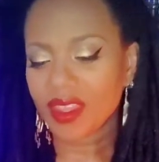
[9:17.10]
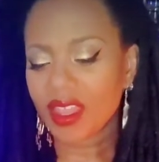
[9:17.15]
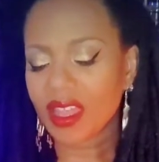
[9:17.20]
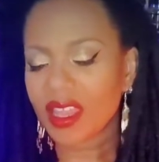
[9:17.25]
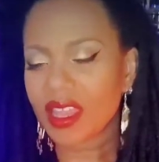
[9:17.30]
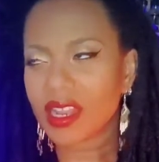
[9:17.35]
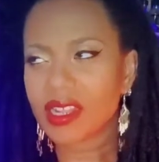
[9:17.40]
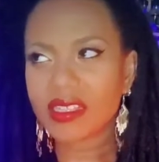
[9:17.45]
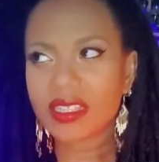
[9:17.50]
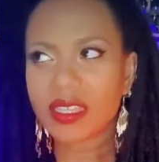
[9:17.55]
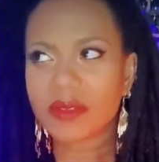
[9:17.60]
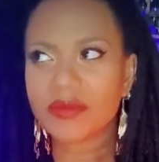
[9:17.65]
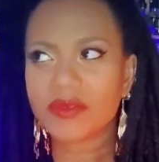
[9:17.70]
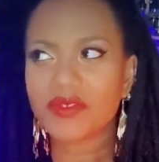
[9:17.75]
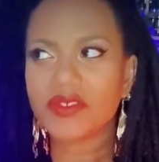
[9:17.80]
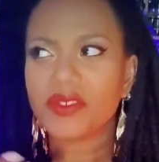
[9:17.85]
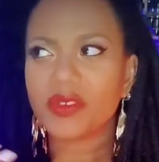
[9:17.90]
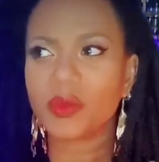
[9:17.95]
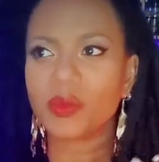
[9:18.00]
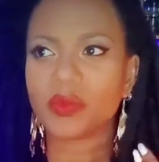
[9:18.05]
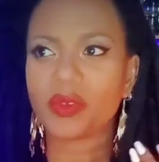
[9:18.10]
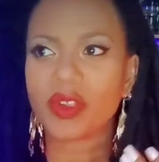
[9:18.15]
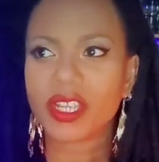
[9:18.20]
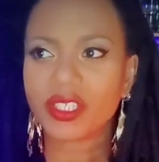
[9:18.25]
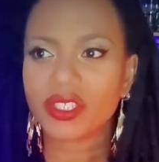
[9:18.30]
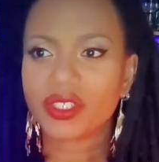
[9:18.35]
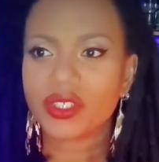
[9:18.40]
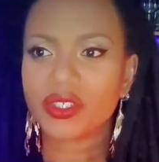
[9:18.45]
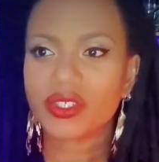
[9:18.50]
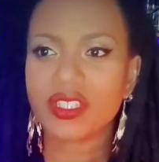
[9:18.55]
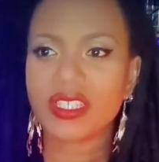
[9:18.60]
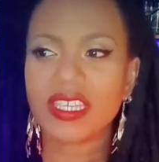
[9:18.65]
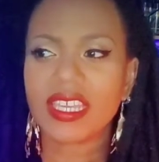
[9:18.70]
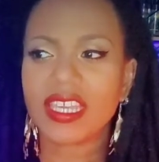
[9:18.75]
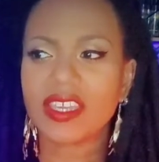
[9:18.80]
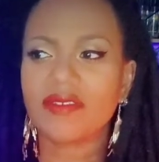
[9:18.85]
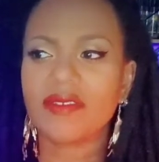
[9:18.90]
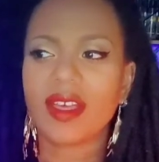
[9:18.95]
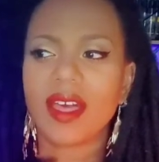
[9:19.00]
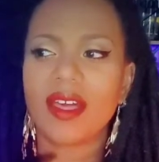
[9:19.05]
A lot of times we feel pressured to
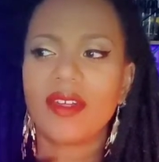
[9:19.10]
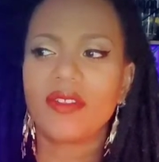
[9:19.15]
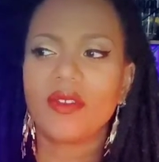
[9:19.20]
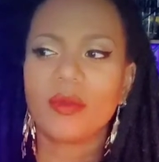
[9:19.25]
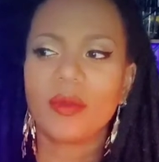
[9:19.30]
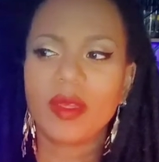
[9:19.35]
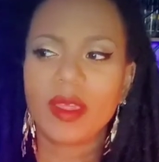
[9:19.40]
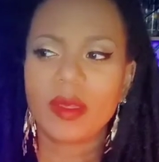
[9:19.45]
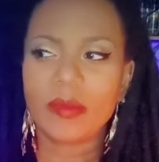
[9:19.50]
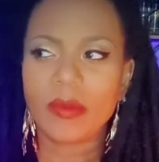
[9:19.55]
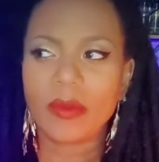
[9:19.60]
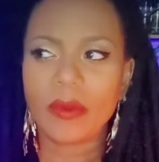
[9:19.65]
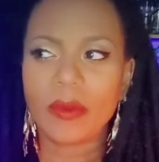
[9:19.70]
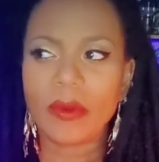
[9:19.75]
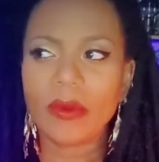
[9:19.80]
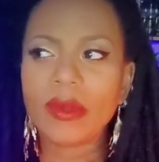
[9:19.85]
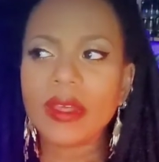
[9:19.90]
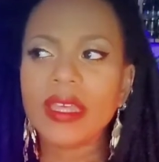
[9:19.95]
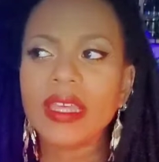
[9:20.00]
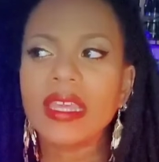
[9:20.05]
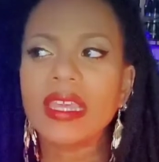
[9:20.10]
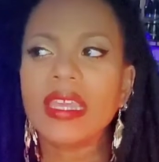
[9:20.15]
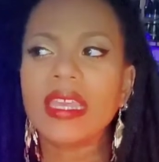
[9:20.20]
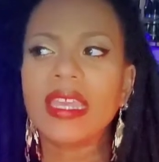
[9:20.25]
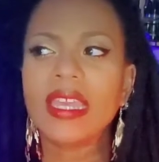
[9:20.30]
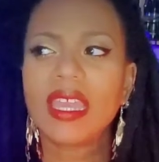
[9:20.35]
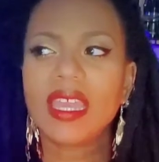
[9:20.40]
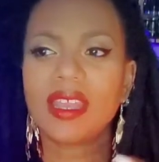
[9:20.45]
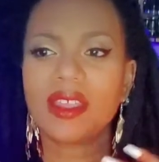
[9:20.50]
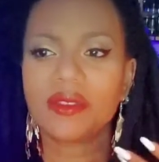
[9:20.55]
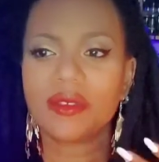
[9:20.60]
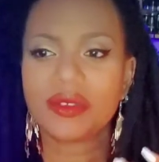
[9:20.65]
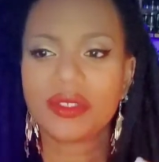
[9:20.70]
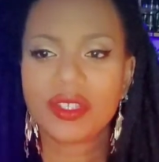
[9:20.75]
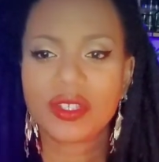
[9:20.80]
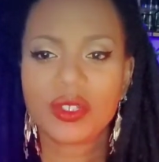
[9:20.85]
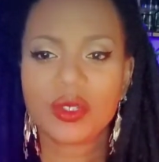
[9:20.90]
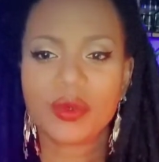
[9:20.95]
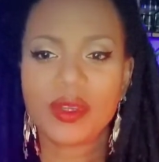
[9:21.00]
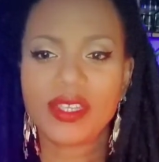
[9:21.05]
give other people and other
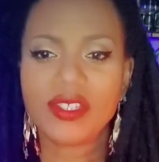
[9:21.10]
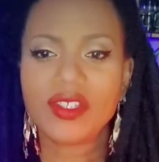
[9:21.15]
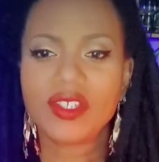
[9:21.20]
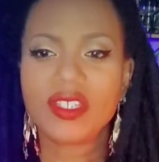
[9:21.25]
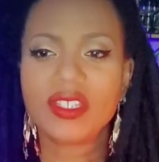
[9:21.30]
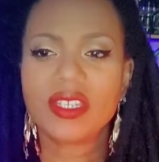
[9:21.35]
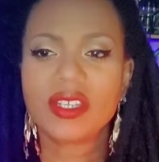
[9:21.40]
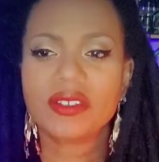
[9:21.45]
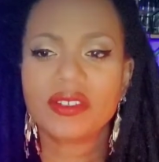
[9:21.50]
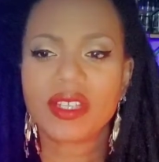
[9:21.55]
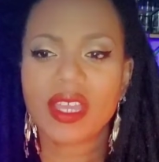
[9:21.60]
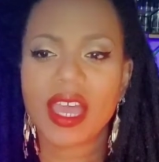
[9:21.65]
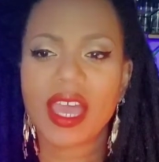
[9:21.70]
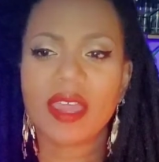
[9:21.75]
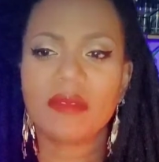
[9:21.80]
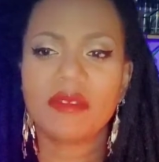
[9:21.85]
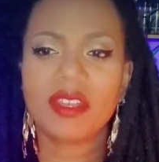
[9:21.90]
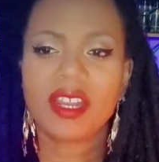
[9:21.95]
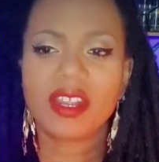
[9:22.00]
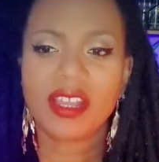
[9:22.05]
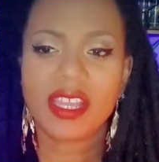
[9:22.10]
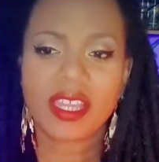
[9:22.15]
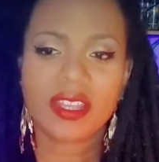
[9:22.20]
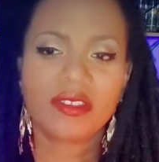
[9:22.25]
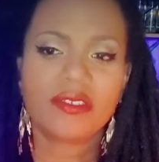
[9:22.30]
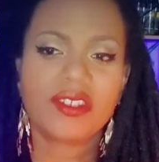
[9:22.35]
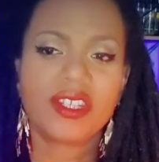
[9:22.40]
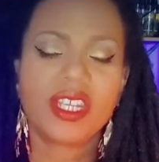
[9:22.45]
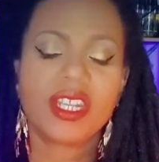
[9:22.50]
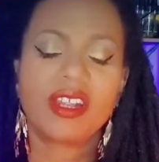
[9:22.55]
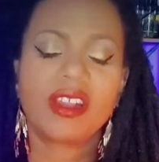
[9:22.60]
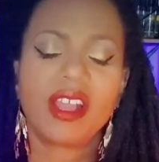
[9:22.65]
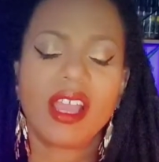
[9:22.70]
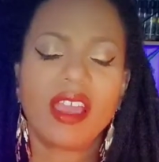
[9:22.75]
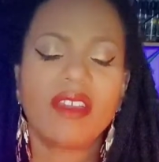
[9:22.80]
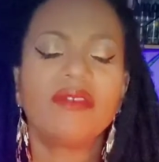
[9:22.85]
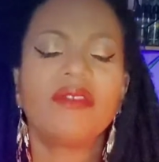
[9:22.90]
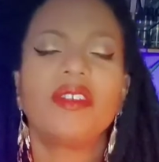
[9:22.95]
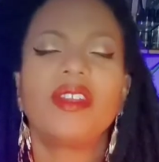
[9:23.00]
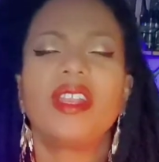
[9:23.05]
situations our time and our energy and our
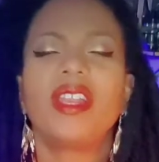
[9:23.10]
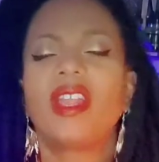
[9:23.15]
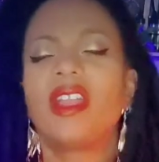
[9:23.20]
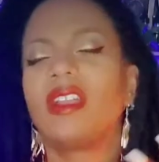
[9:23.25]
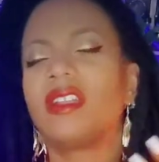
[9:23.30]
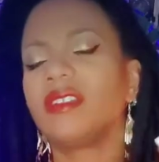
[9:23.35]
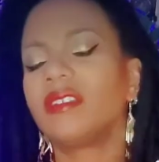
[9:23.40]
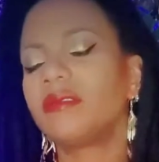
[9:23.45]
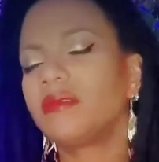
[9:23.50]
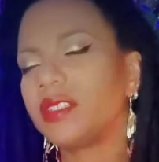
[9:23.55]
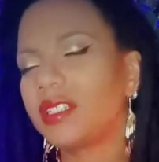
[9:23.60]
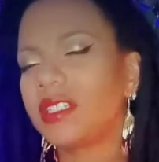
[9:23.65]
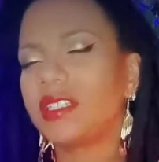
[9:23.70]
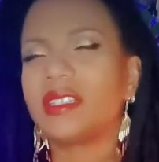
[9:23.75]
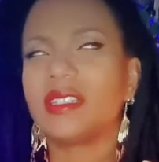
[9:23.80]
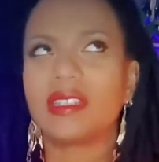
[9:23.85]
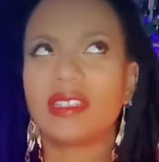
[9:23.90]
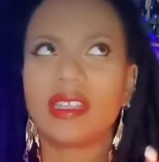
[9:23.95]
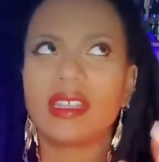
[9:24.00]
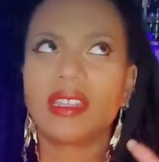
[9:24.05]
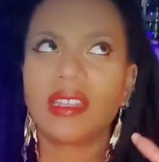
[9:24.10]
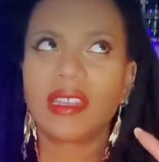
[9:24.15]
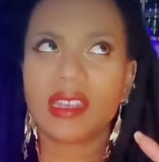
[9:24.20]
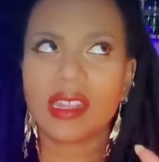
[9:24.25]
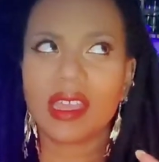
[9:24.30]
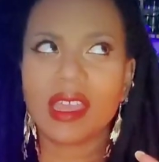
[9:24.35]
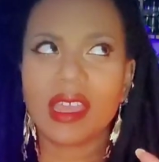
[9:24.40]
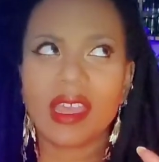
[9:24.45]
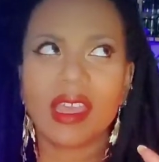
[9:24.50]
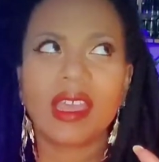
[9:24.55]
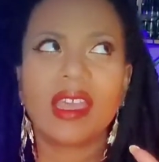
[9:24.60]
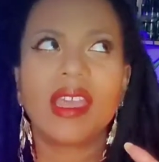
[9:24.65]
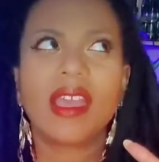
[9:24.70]
effort and our da da da da da. da.